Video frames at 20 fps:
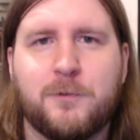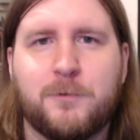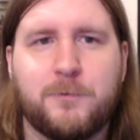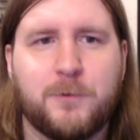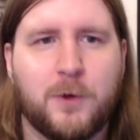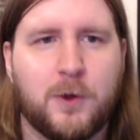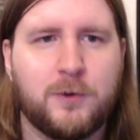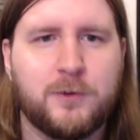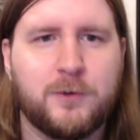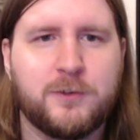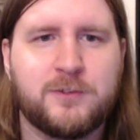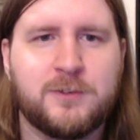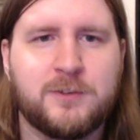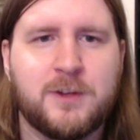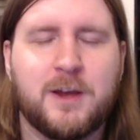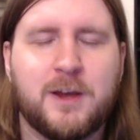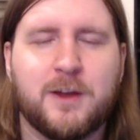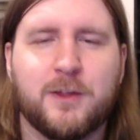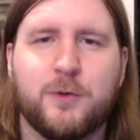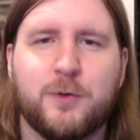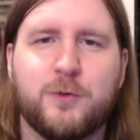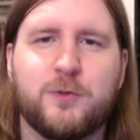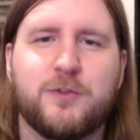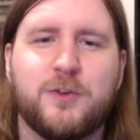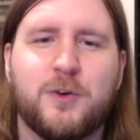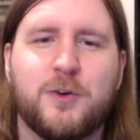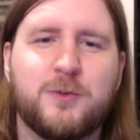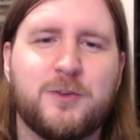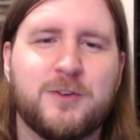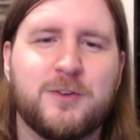faults. There's
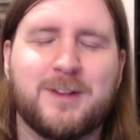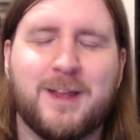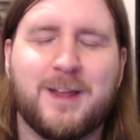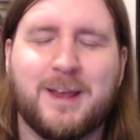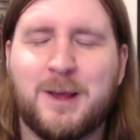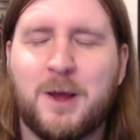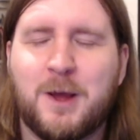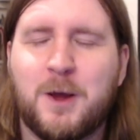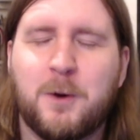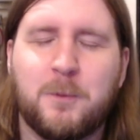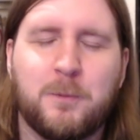no just like